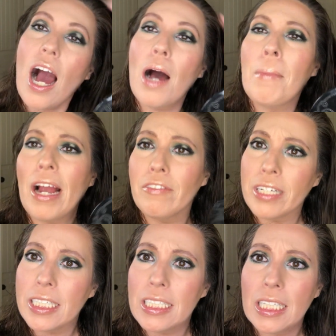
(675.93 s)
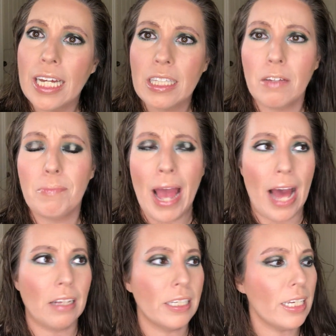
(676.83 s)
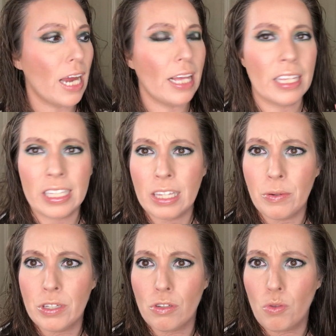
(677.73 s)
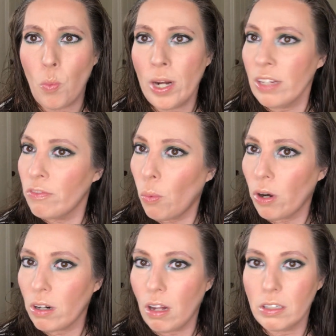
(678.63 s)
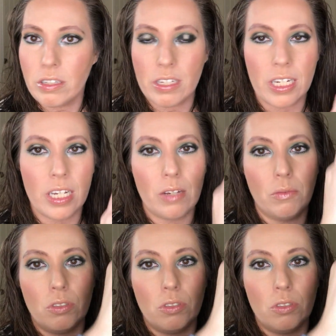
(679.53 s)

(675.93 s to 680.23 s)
I really did like the palette. I think there was 24 colors in it.